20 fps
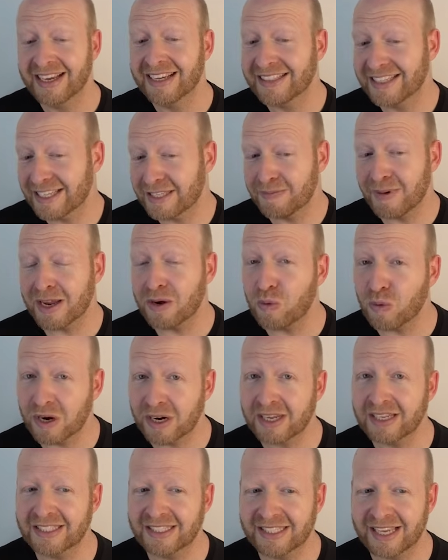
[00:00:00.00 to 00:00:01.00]
This might
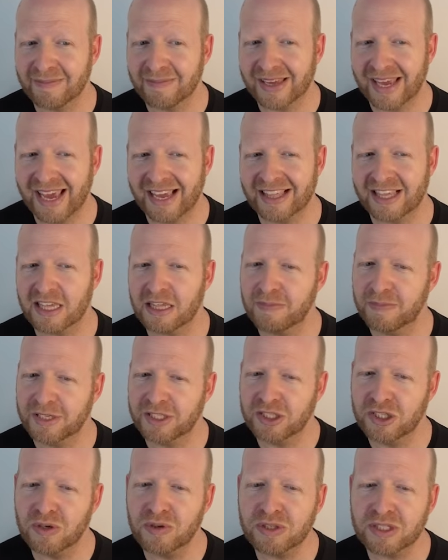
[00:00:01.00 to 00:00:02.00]
work in some cases, but
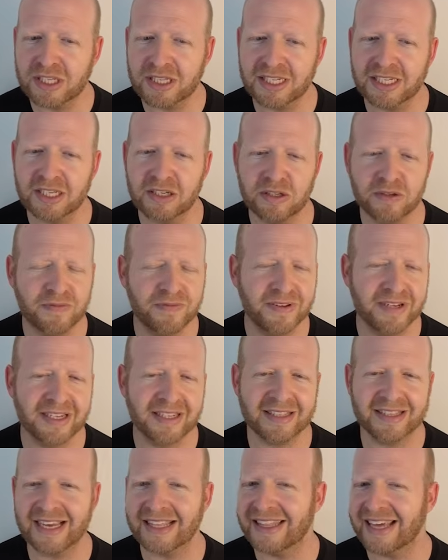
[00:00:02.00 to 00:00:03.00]
usually you'll
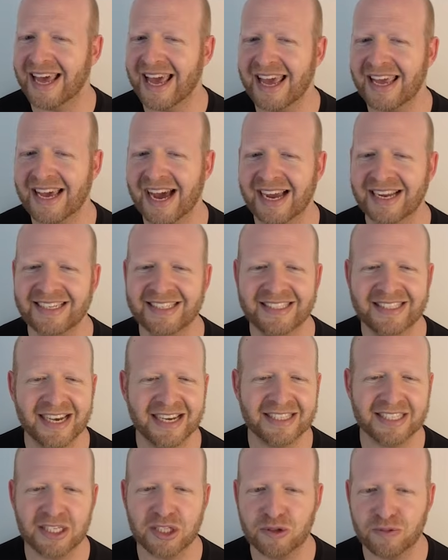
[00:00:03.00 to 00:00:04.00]
feel that the AI
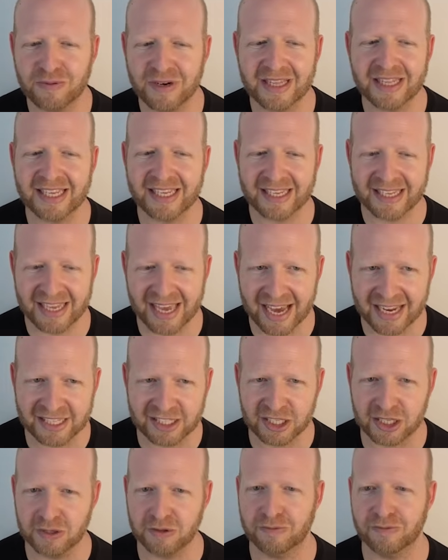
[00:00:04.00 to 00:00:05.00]
doesn't really
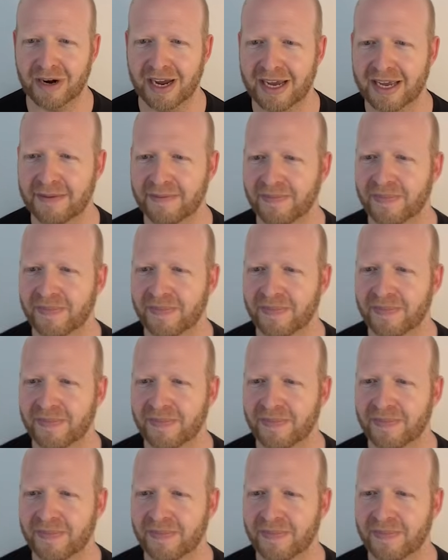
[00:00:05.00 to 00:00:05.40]
get you, right?